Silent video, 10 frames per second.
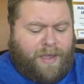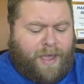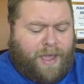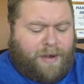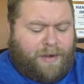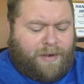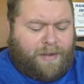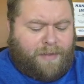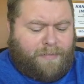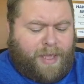and
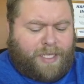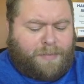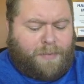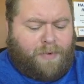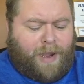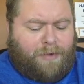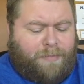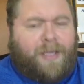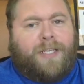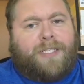it makes me proud
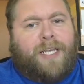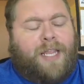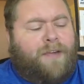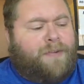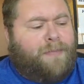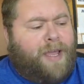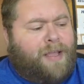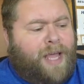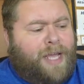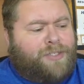because they left my
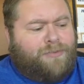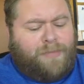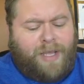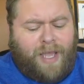classroom